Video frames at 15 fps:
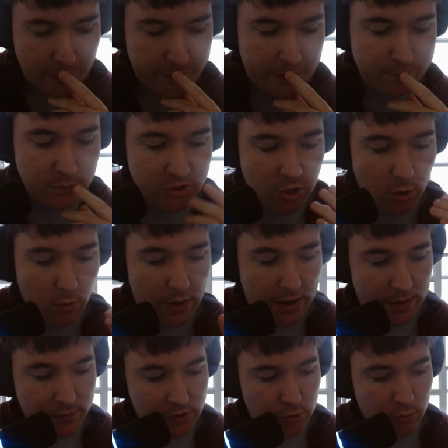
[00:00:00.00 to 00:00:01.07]
Okay,
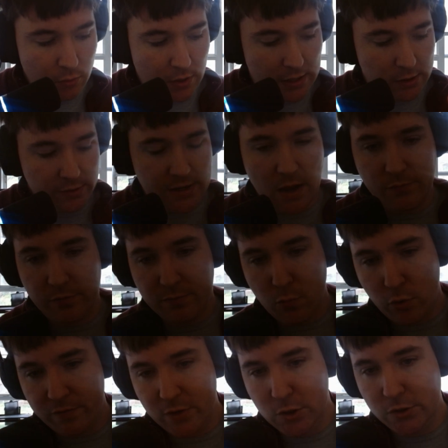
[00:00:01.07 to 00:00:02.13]
so do a look out for
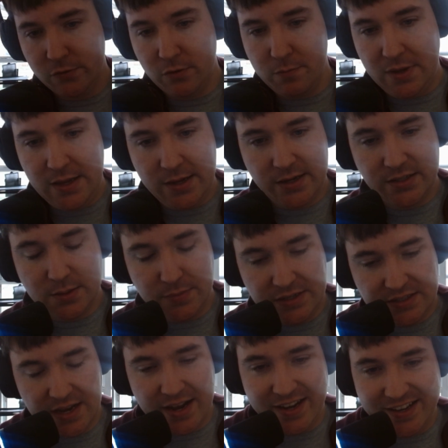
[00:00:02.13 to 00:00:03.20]
more videos from me, because I'm
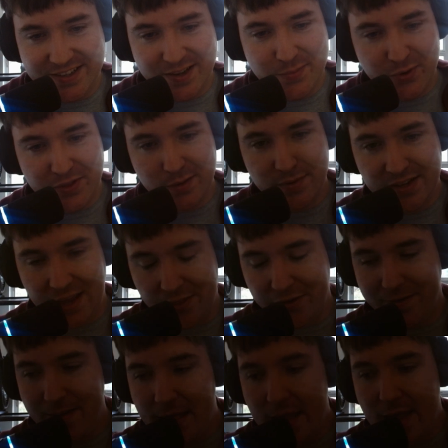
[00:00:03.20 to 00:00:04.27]
excited to put them together.